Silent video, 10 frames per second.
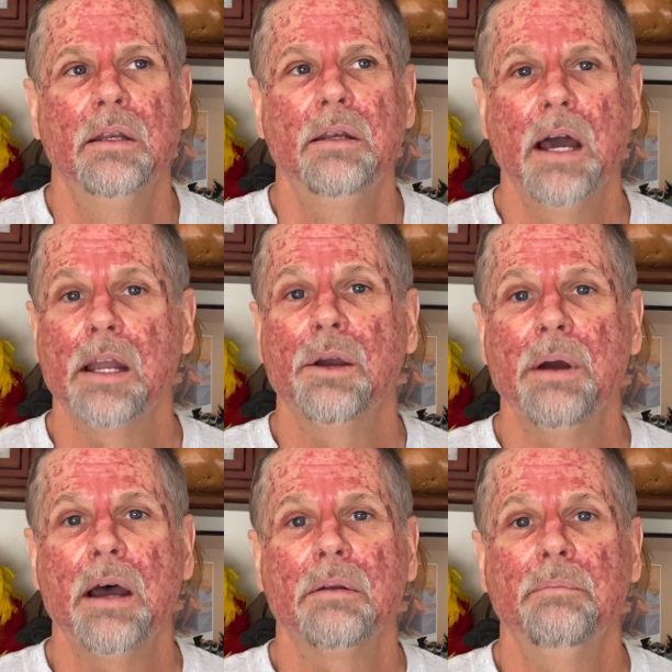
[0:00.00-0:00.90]
not go
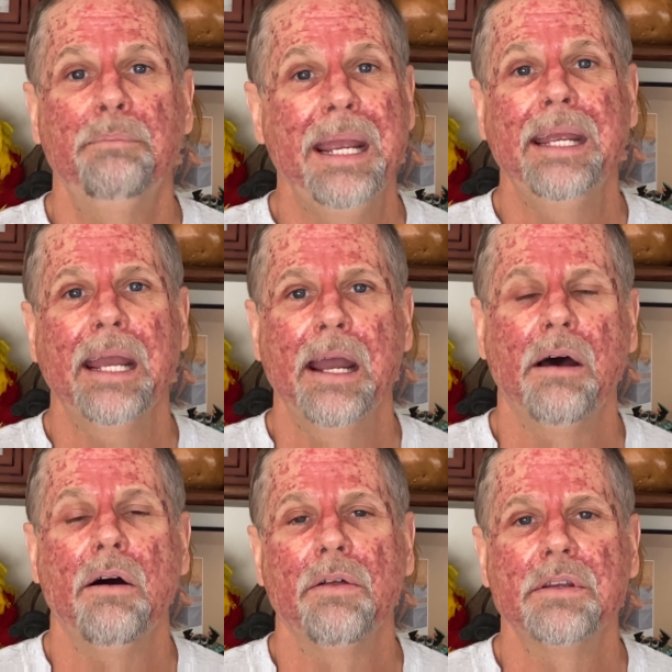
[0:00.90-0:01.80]
out and bake
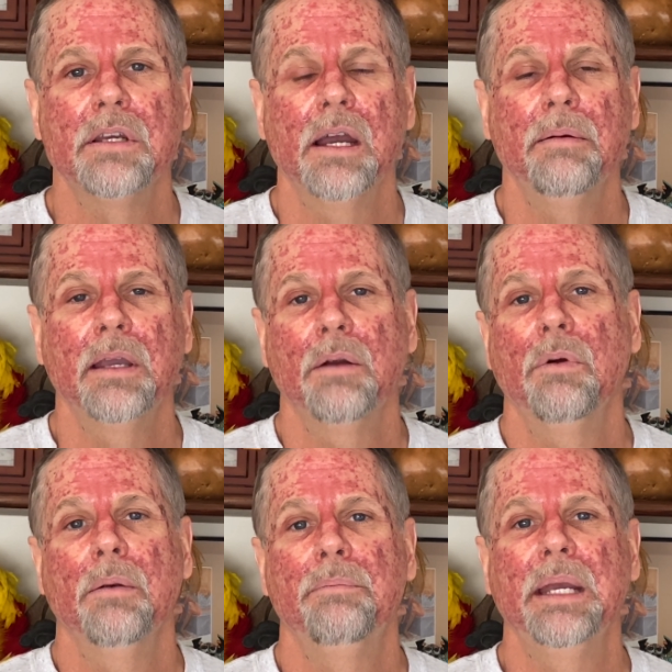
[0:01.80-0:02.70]
out all the time. I got to
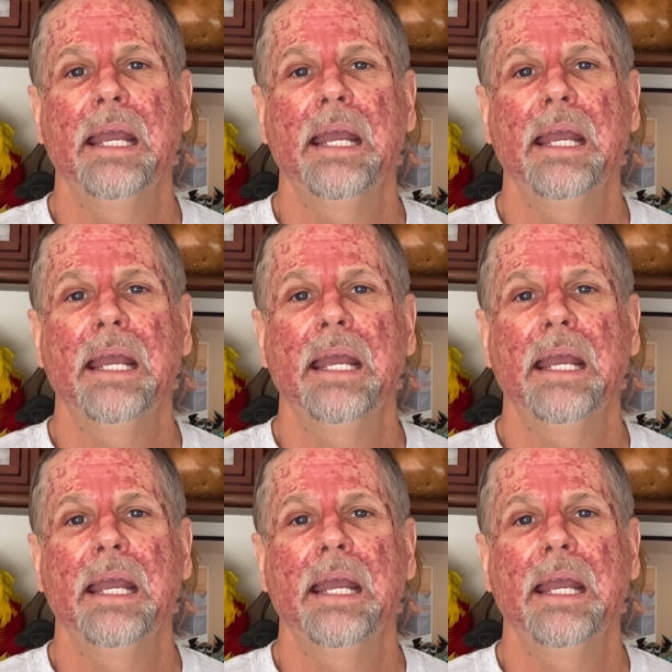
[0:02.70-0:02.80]
wear big